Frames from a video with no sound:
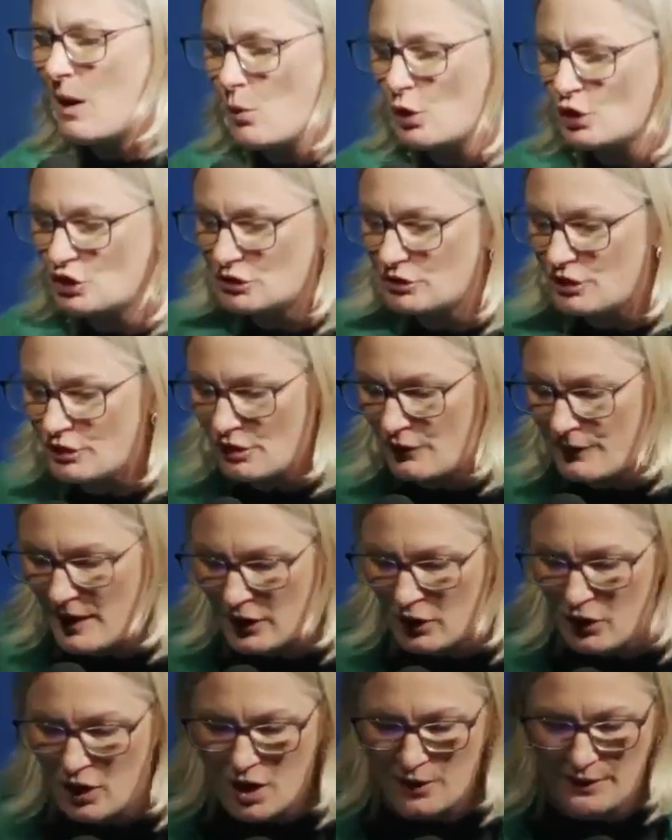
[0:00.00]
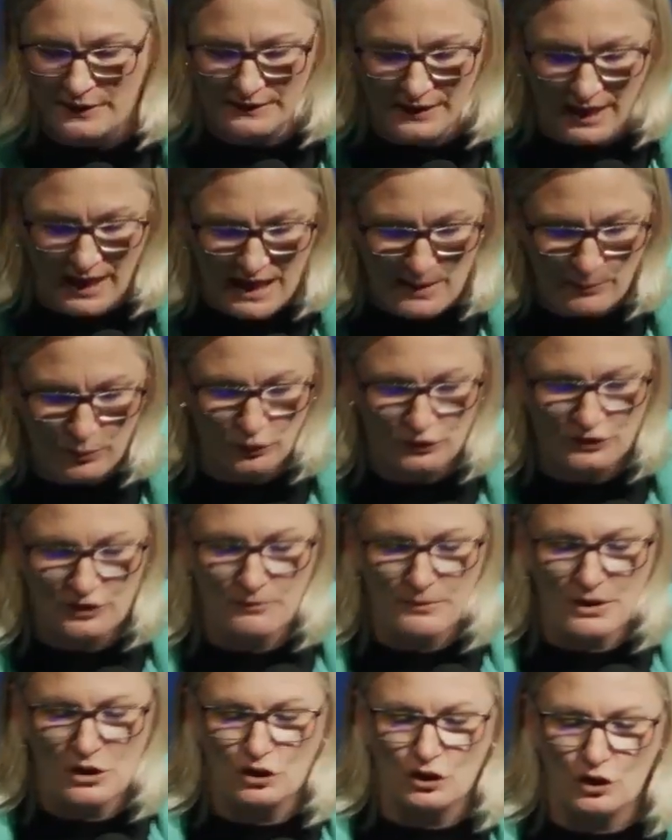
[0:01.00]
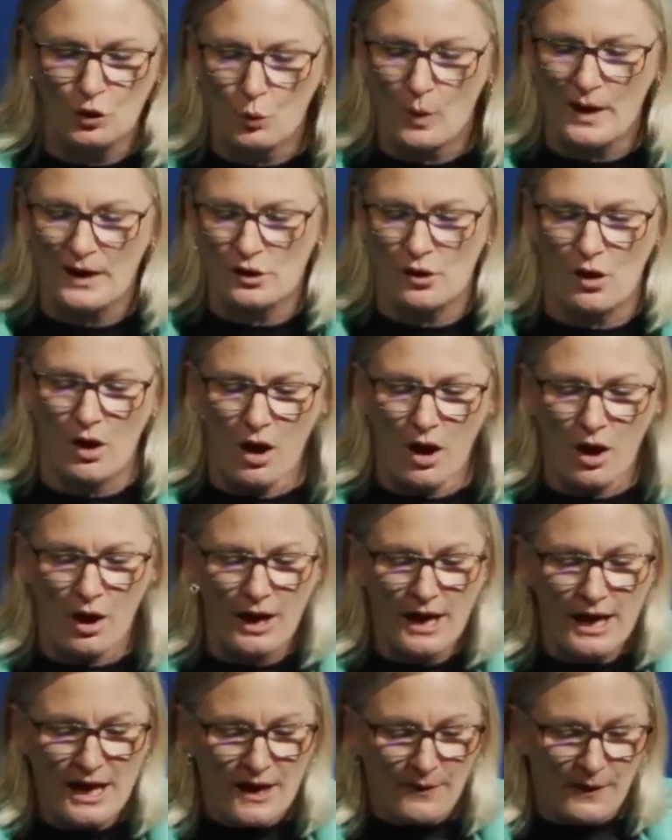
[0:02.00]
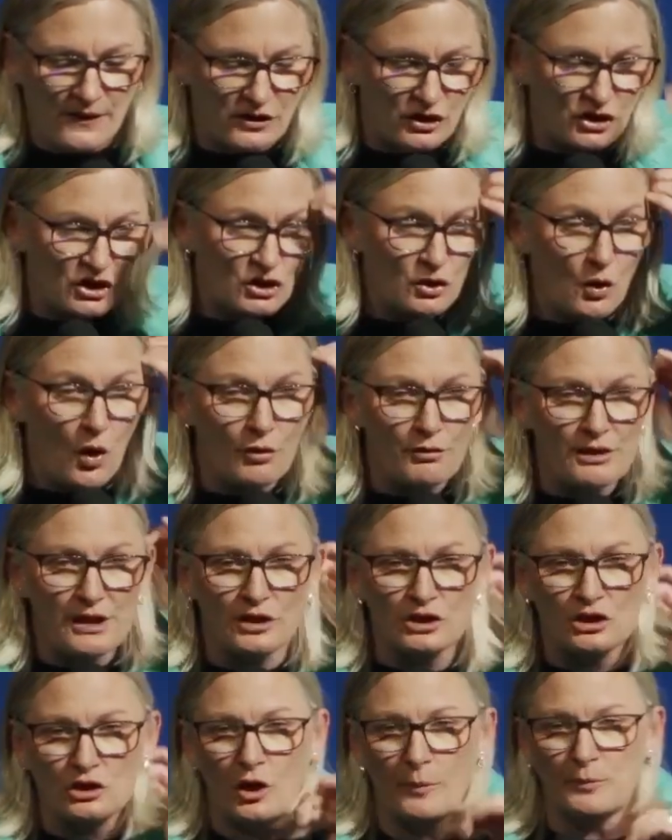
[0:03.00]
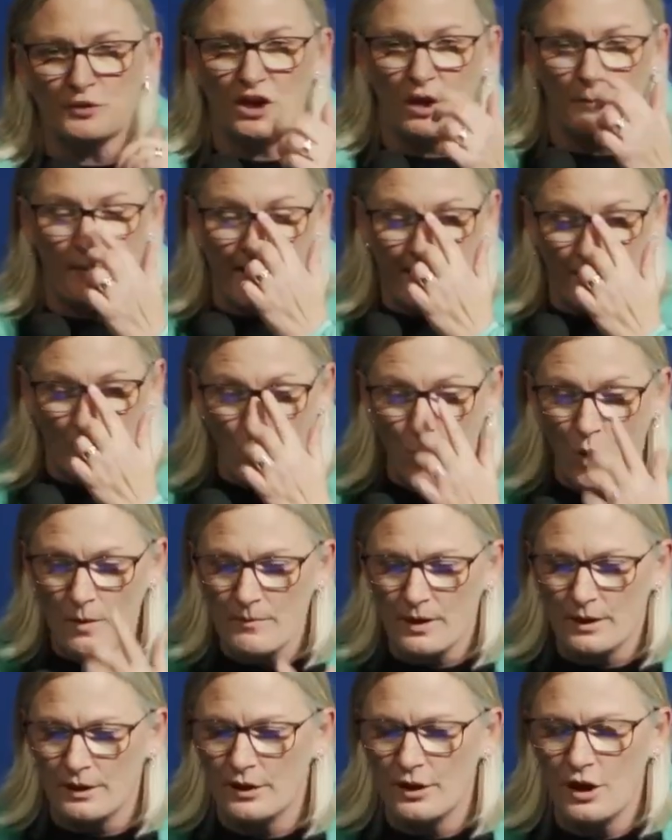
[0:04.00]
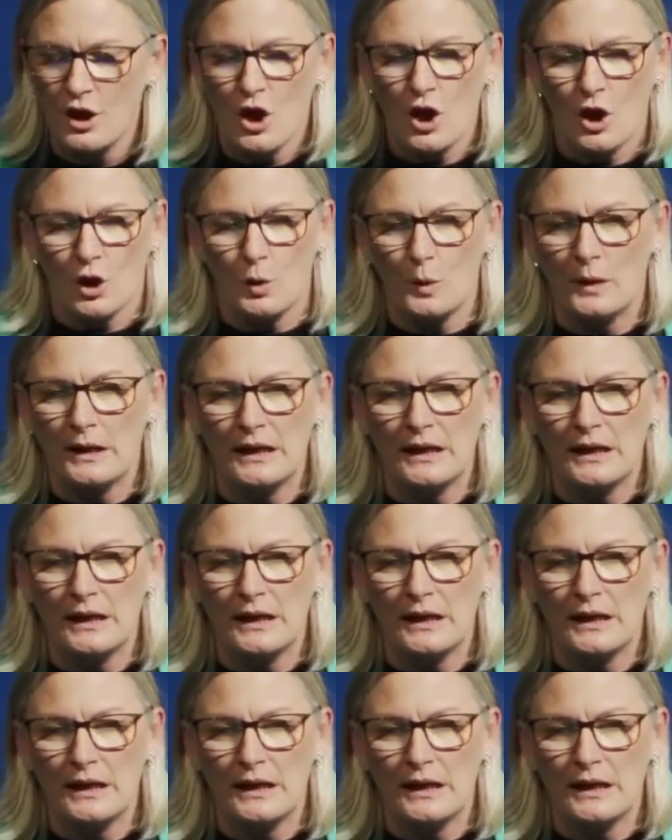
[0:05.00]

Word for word: want you to know that God is able to meet you where you are. There's a story in scripture about a woman who